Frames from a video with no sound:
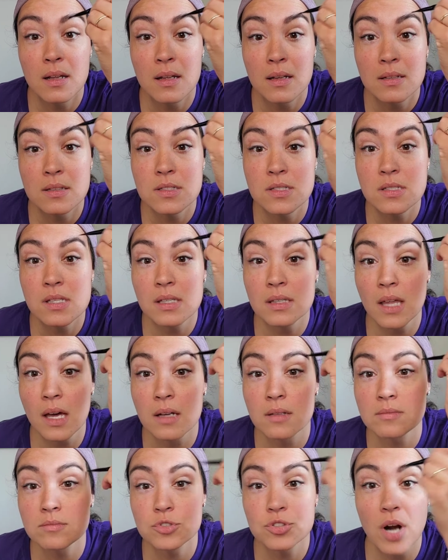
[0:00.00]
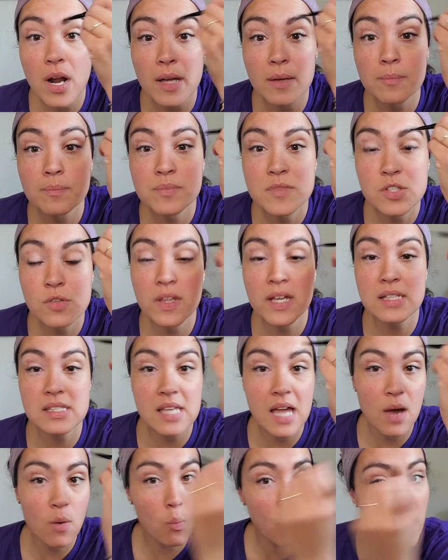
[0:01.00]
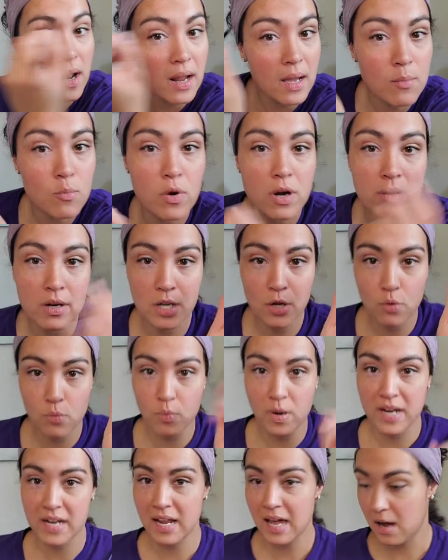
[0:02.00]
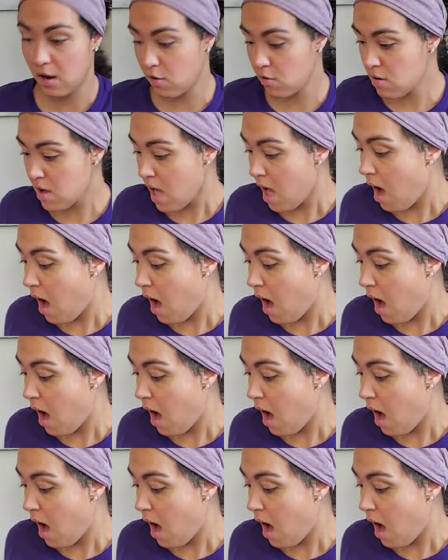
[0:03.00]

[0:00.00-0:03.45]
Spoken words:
just like that, dry. So that's what I'm wearing right now.